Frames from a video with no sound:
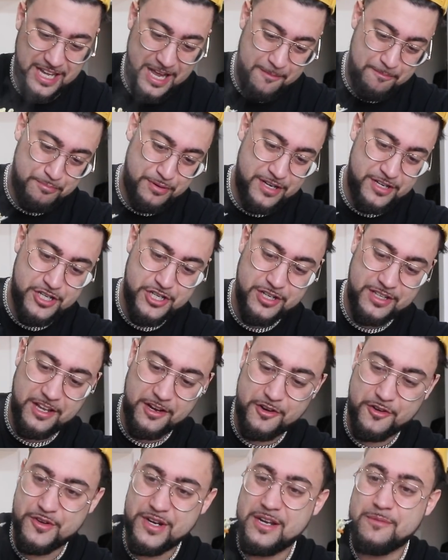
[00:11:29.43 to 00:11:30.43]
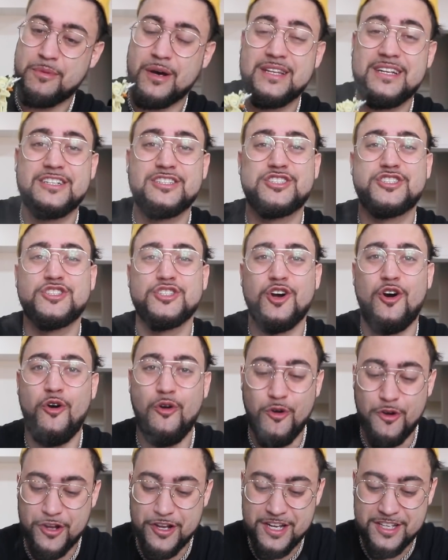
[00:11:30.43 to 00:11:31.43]
I'm pretty sure they're Korean, but they're
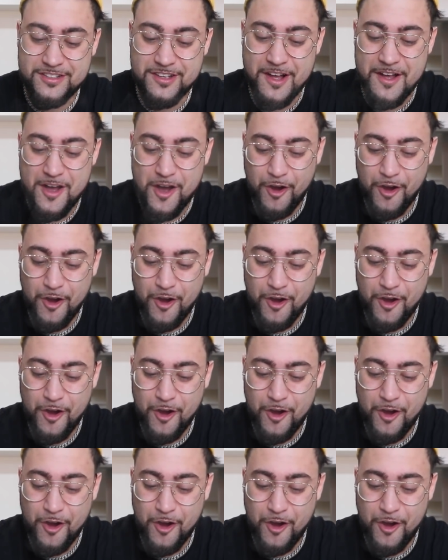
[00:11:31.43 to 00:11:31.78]
so good.